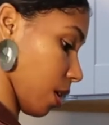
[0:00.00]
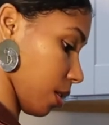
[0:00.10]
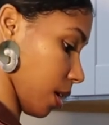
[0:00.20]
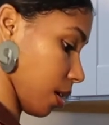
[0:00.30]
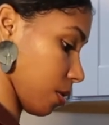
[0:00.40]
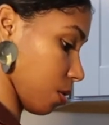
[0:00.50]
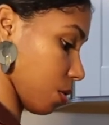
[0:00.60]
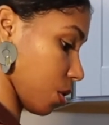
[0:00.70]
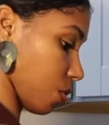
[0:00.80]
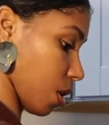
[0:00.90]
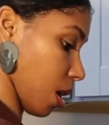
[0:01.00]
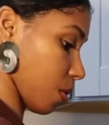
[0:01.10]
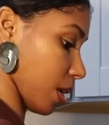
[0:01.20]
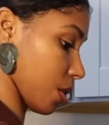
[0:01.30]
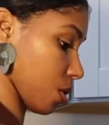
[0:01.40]
out there. So disregard
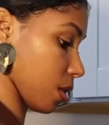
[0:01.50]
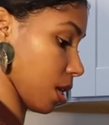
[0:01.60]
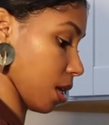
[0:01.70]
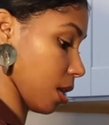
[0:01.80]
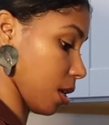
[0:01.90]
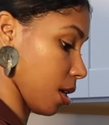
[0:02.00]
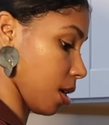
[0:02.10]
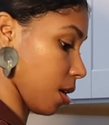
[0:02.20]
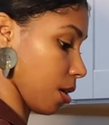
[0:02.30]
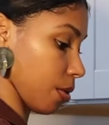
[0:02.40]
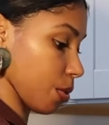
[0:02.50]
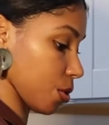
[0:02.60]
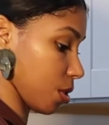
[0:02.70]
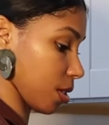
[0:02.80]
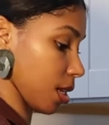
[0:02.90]
what I just said. We're
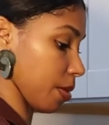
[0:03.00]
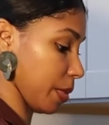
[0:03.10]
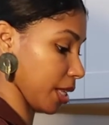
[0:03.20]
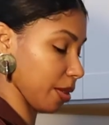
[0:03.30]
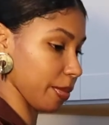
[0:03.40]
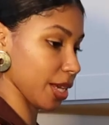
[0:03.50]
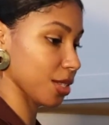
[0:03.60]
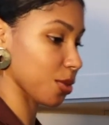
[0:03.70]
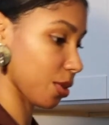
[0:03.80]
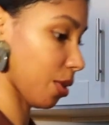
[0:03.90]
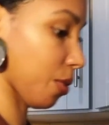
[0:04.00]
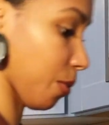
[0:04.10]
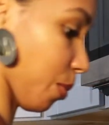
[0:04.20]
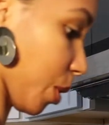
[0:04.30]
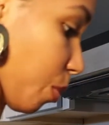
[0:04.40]
just gonna make the best
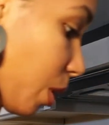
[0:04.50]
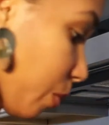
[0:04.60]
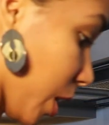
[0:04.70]
with what